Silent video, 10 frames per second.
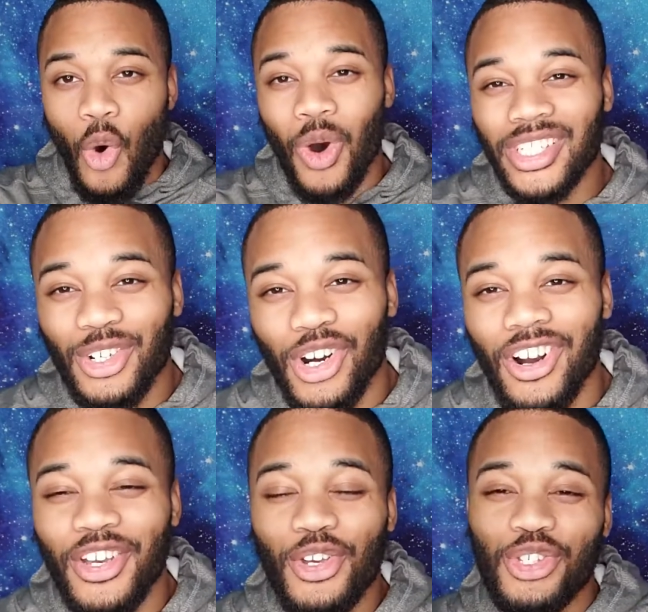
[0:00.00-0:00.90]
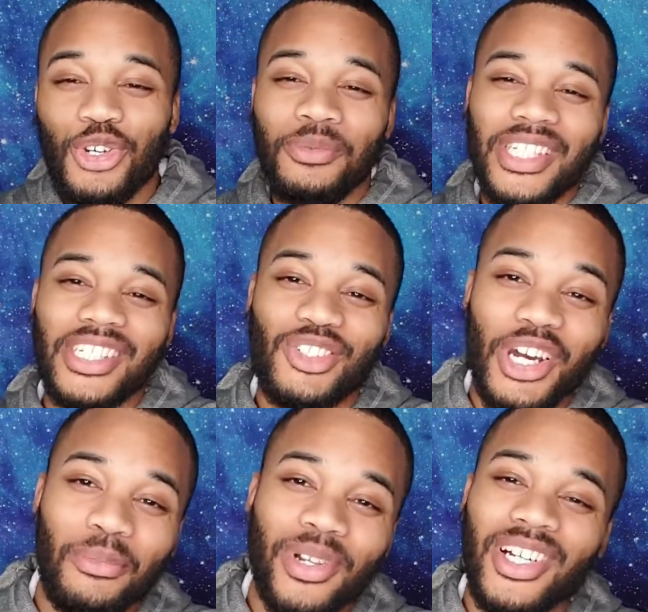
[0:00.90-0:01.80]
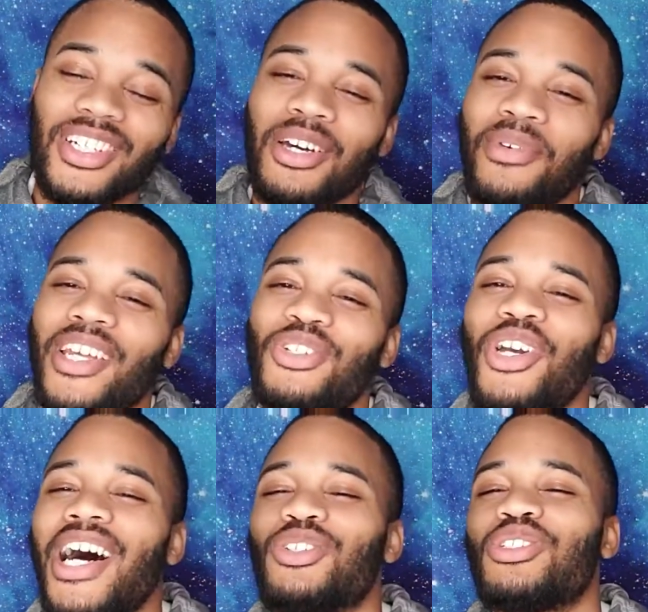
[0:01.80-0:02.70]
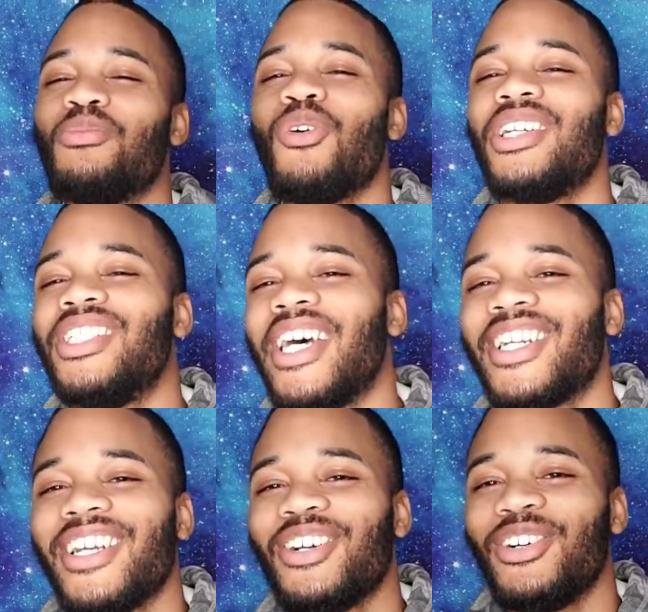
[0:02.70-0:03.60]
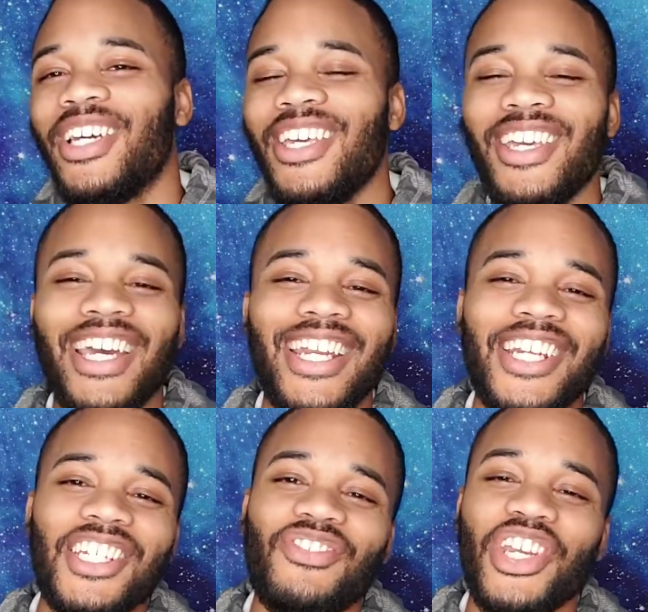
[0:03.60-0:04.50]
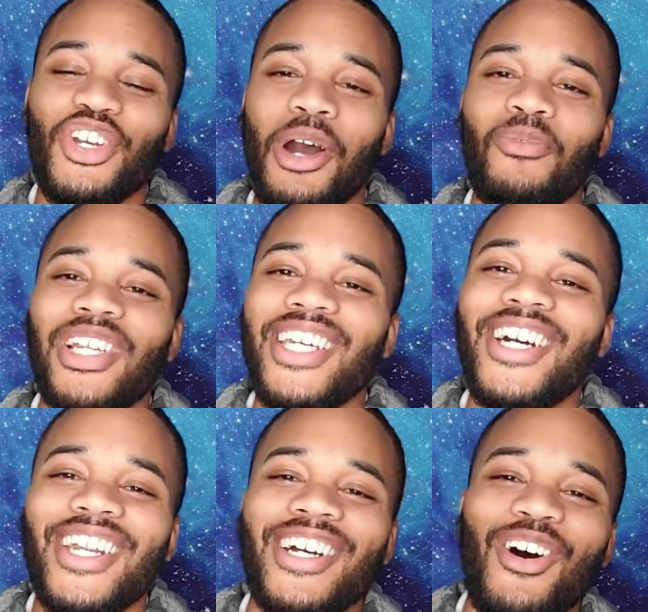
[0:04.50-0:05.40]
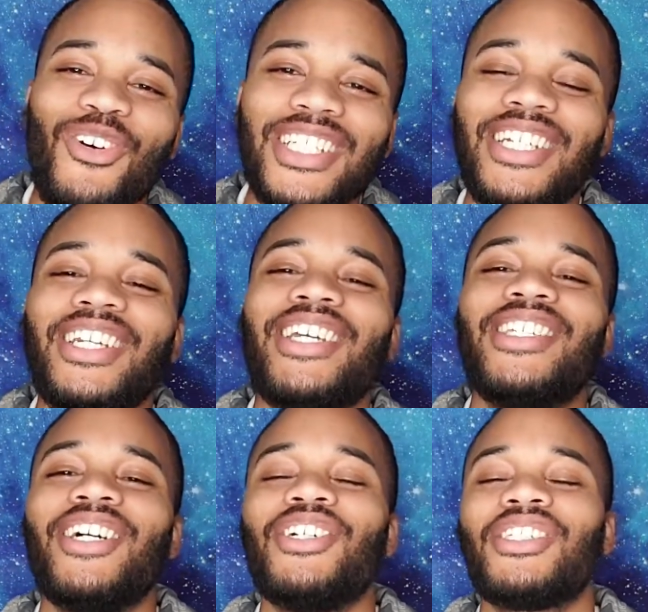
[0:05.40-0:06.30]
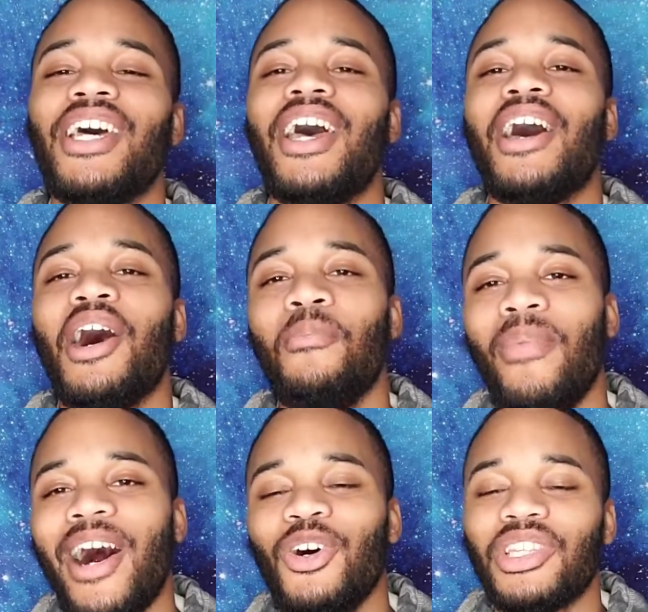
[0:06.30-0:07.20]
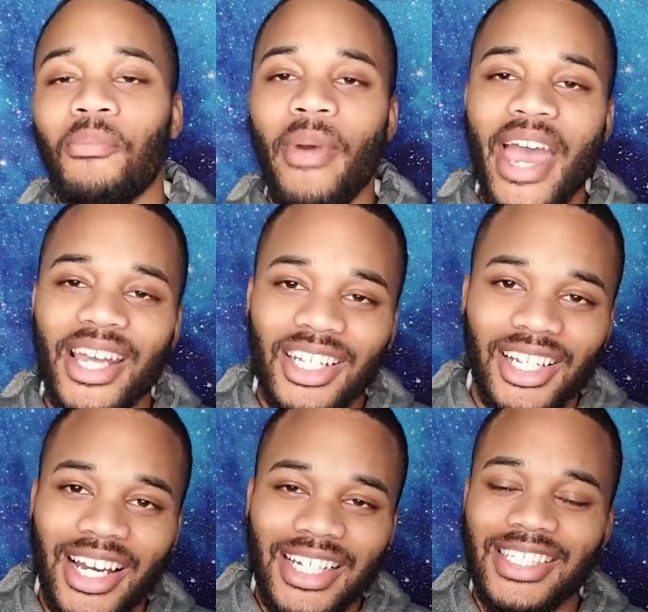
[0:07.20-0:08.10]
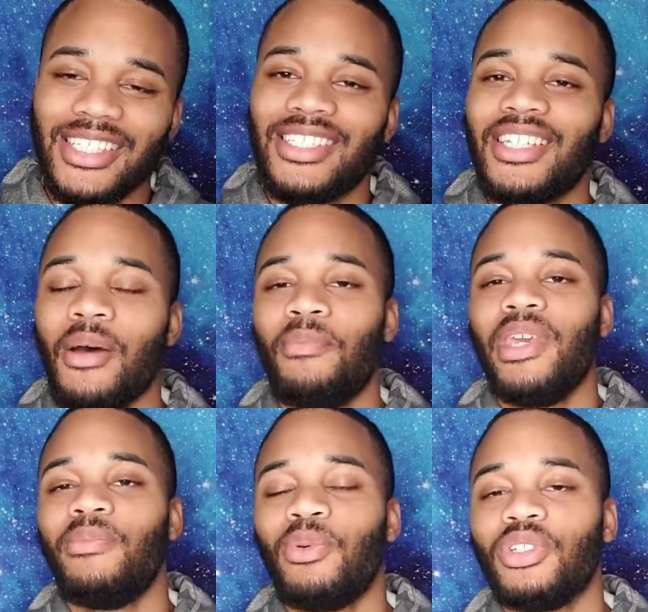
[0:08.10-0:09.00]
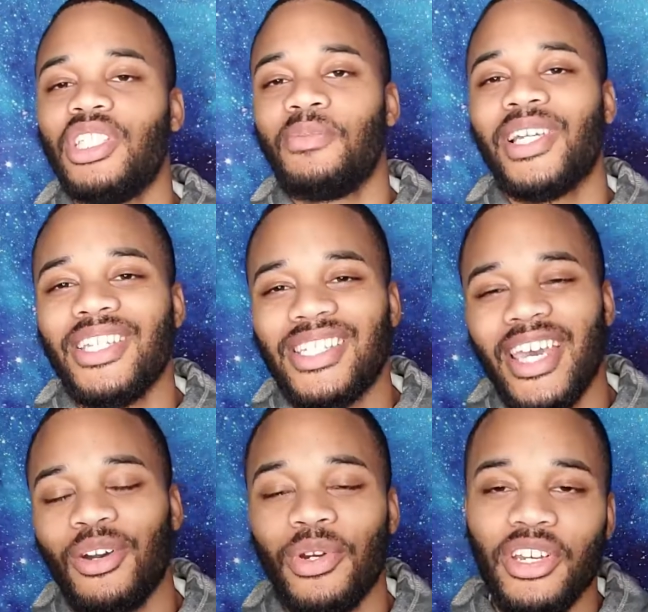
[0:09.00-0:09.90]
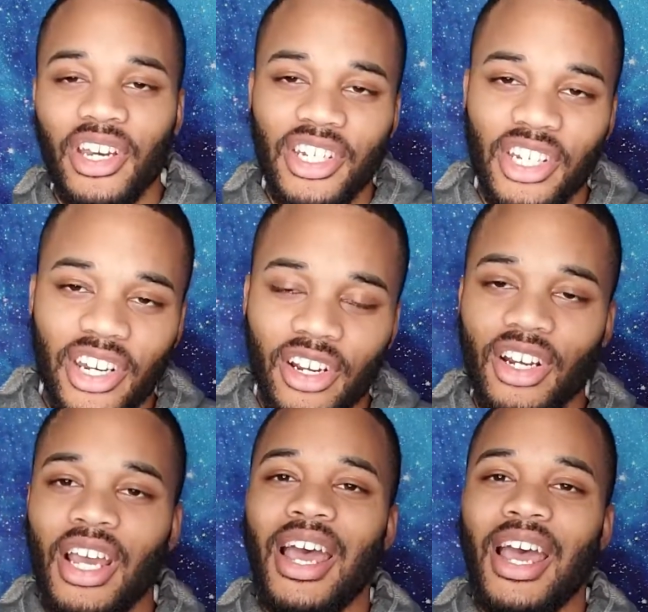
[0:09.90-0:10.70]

What's going on YouTube? This is Dre the Plug coming at you guys with some more technical heat, and in this video I'm really going to go into details about the math classes that people typically take when you're an engineer.